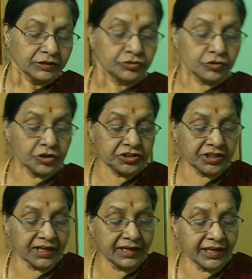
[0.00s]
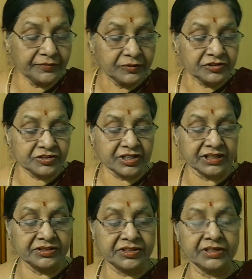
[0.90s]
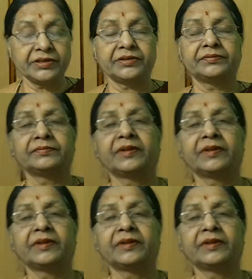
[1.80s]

social life structured.